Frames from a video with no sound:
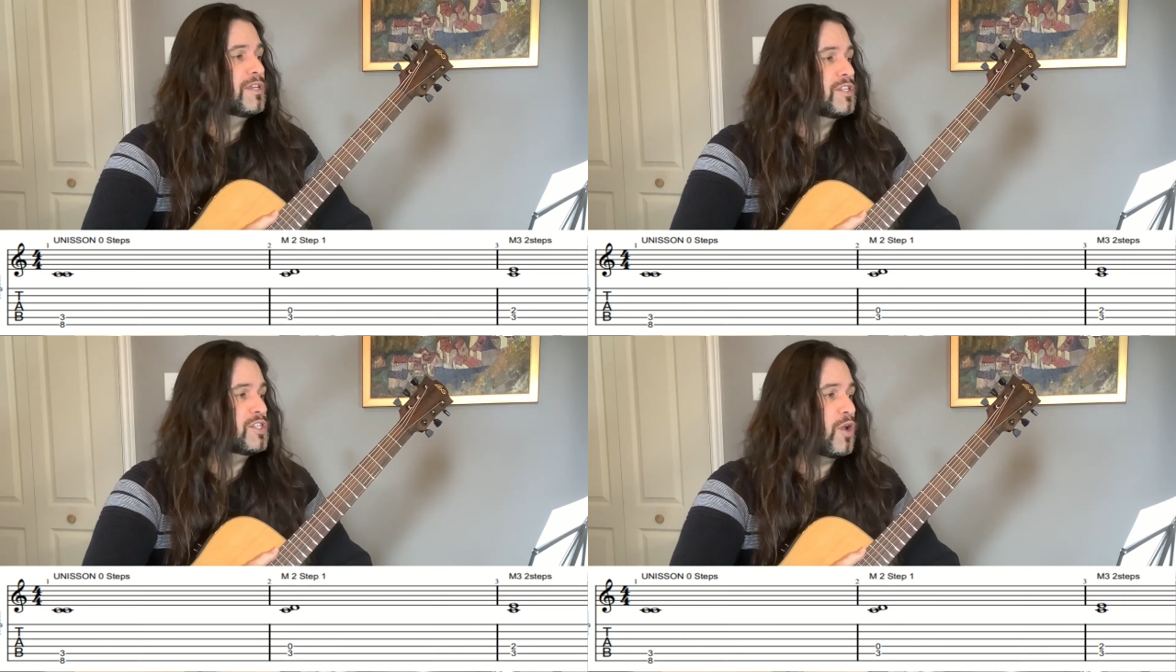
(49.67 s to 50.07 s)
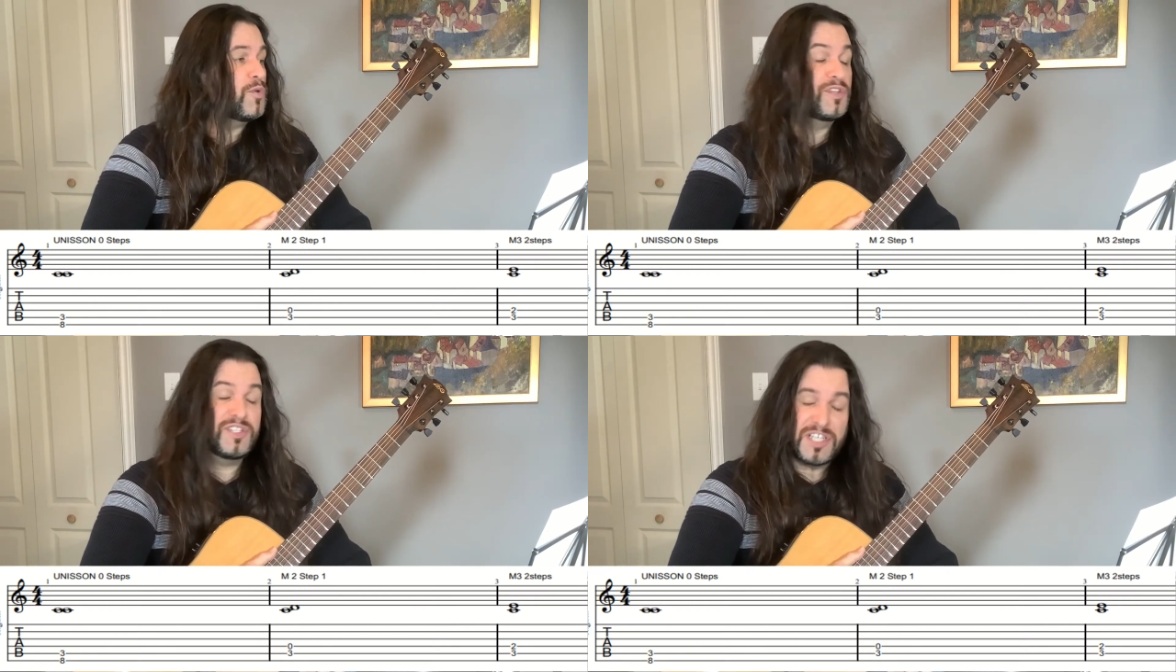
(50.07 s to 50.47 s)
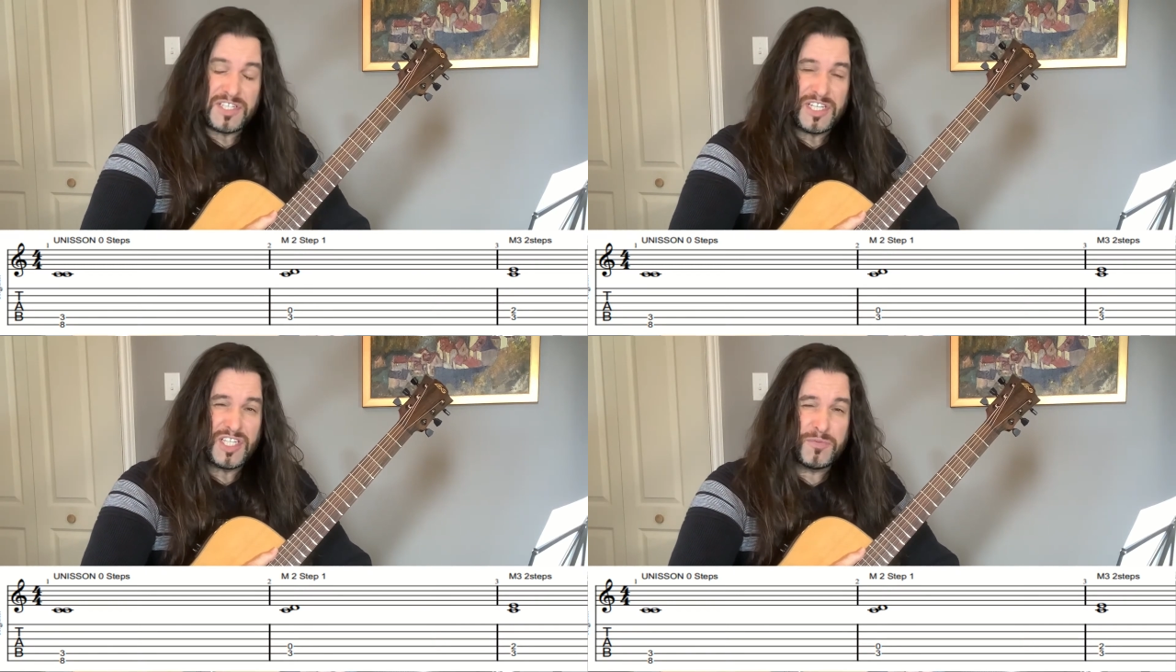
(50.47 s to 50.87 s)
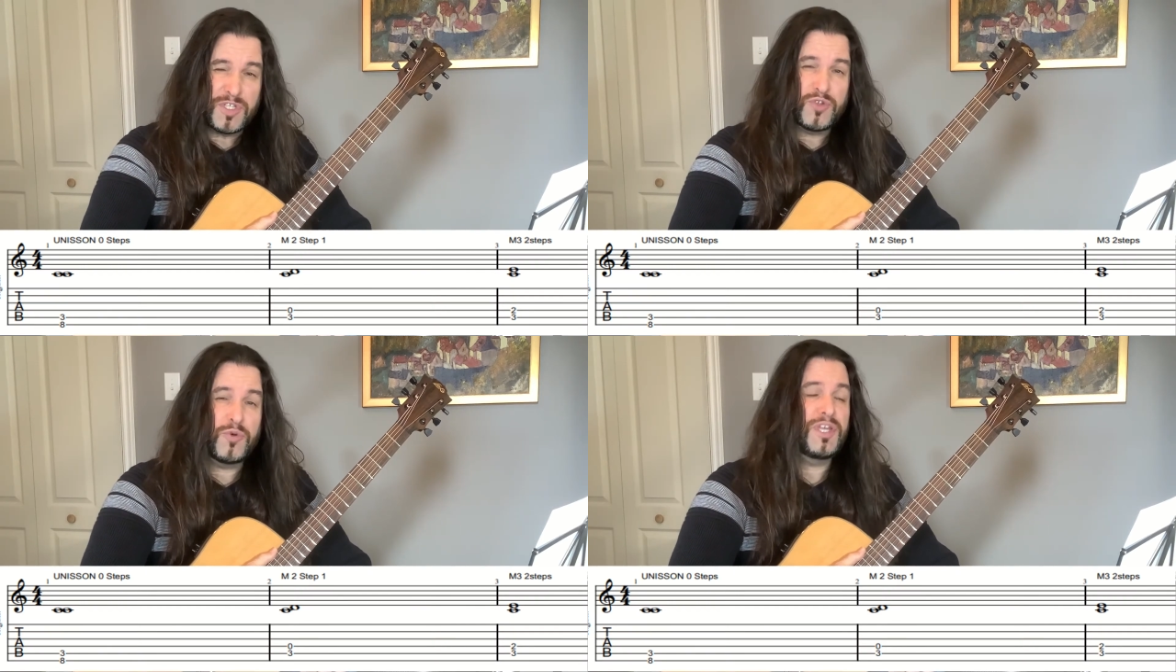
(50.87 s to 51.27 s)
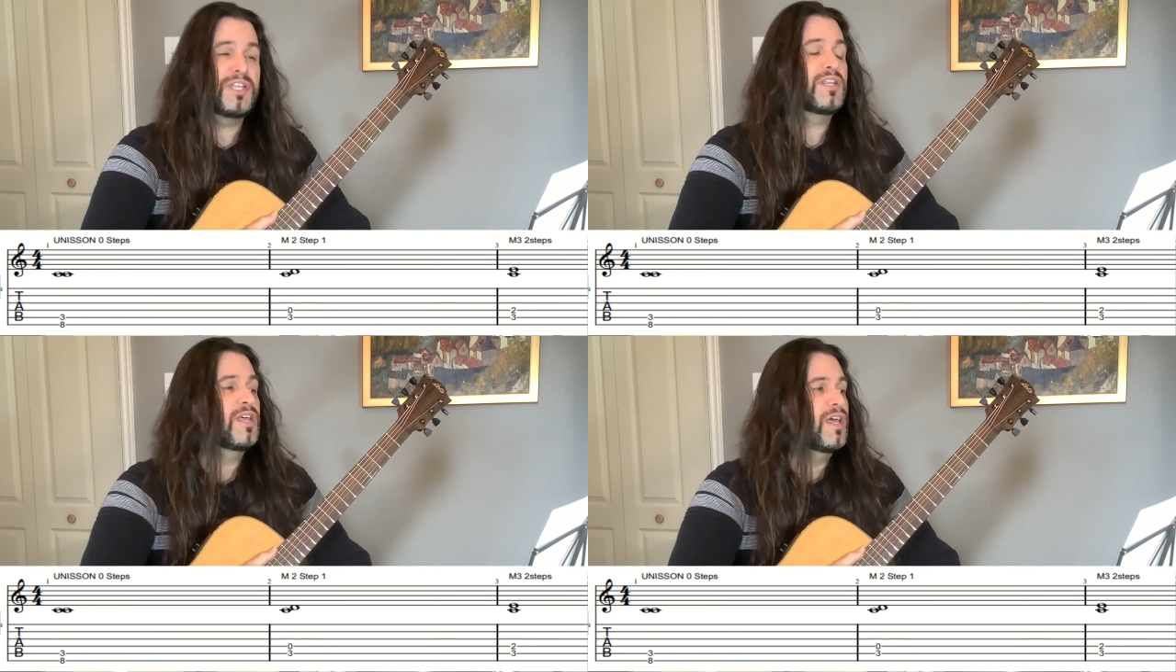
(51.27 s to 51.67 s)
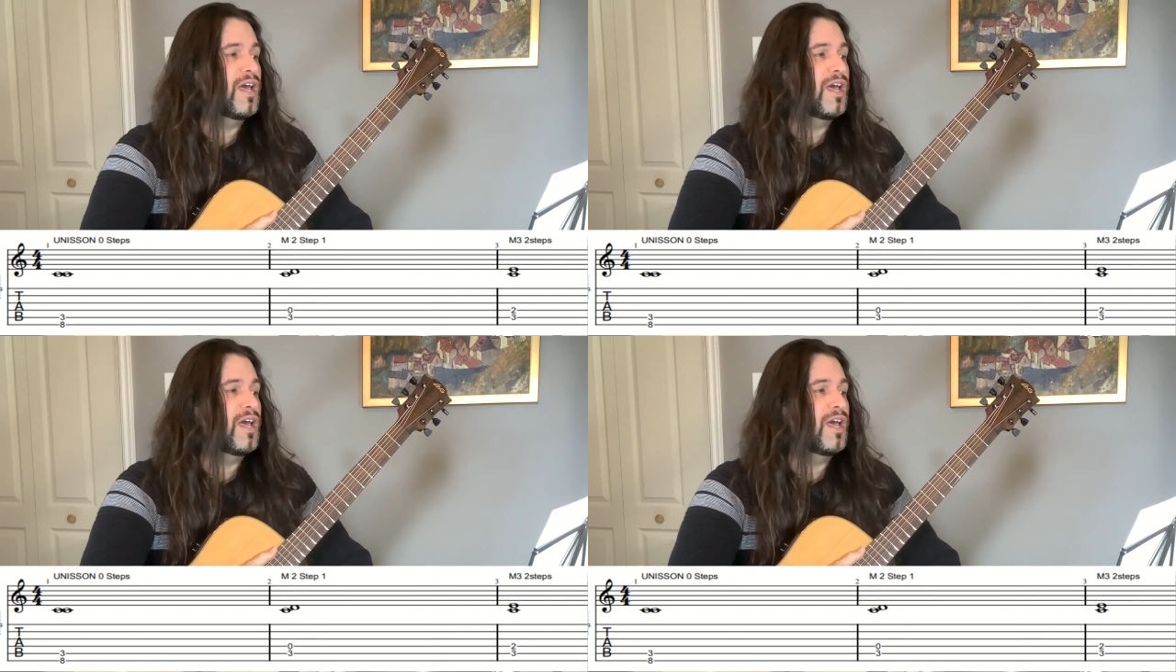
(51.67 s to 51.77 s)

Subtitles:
So the distance between